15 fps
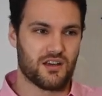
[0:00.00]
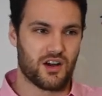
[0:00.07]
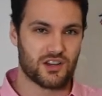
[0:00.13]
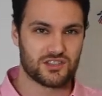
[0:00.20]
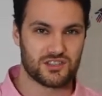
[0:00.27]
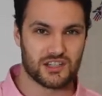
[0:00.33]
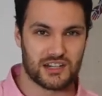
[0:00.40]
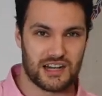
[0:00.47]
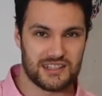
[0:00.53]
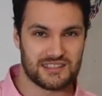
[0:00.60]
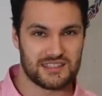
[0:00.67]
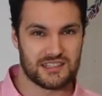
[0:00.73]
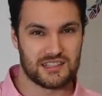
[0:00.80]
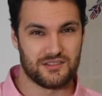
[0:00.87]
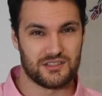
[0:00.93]

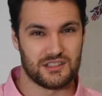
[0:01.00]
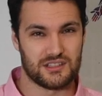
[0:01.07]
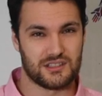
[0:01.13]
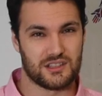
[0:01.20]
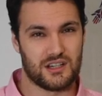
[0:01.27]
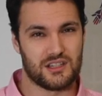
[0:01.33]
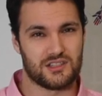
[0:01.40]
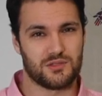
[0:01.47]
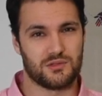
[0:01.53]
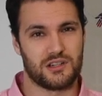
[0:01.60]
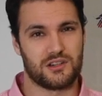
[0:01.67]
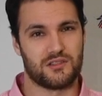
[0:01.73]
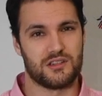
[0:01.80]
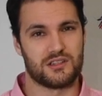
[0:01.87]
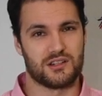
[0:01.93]
osteoplastic activity starts to
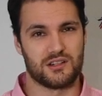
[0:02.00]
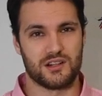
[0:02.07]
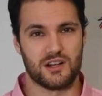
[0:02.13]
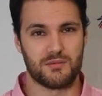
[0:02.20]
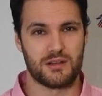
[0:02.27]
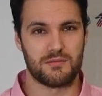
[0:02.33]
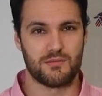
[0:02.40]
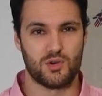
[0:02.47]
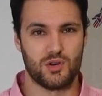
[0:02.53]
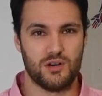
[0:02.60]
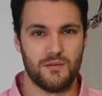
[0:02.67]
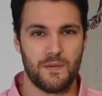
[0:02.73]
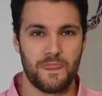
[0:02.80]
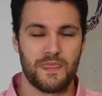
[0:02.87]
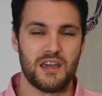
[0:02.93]
increase a little bit
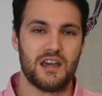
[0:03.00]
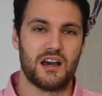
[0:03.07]
more